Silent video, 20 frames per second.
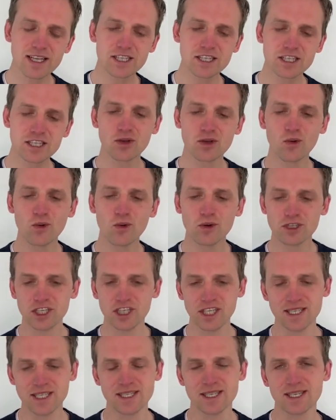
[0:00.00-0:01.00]
saw
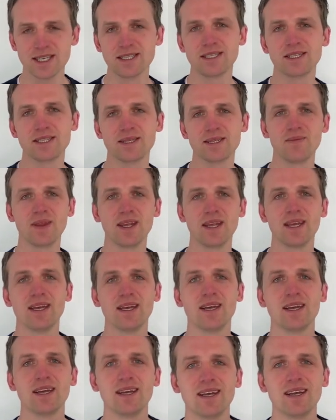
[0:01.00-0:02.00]
Jesus,
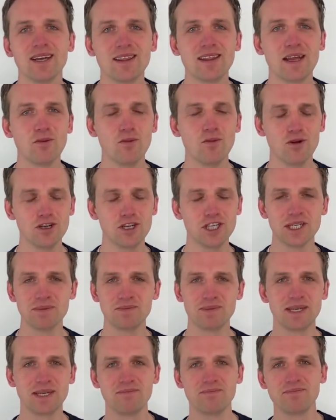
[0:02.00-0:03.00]
they
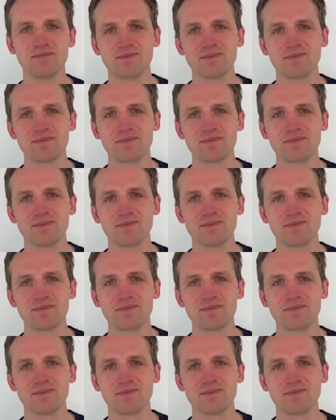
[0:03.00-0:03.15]
worshipped him.